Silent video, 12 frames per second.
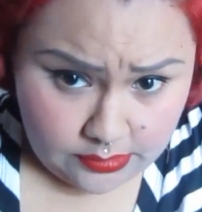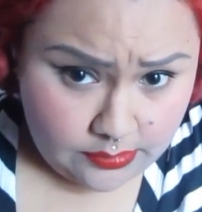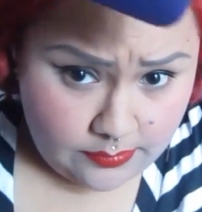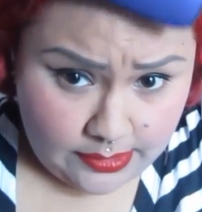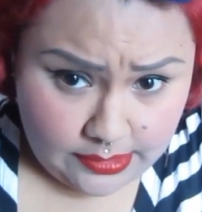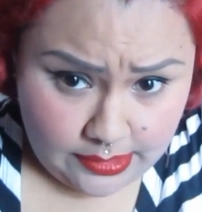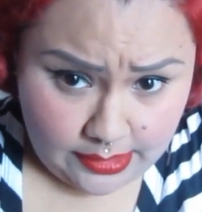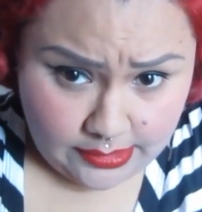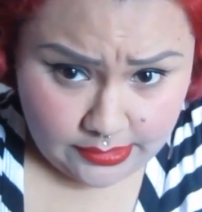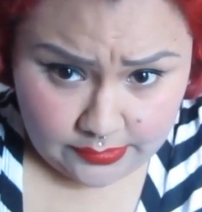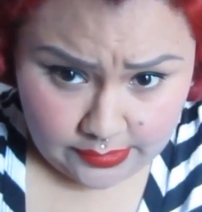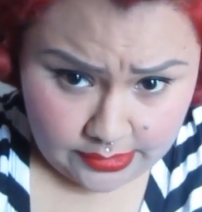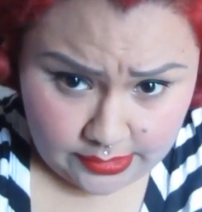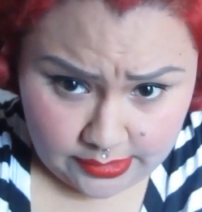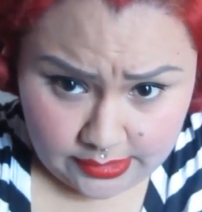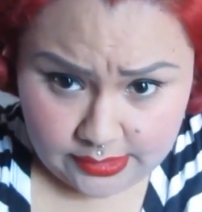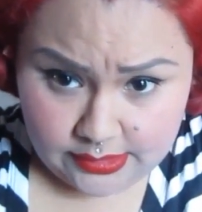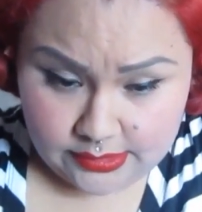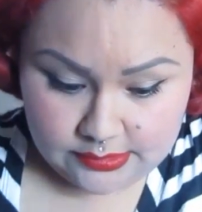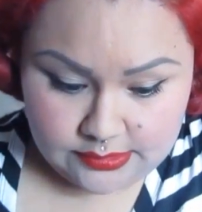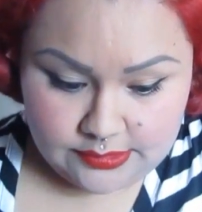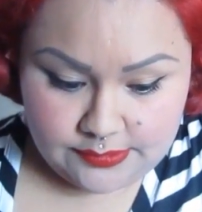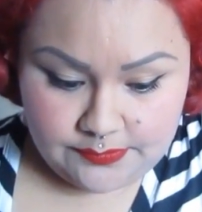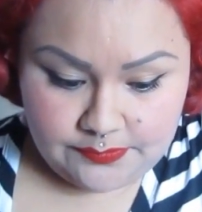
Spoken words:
the way that I do it is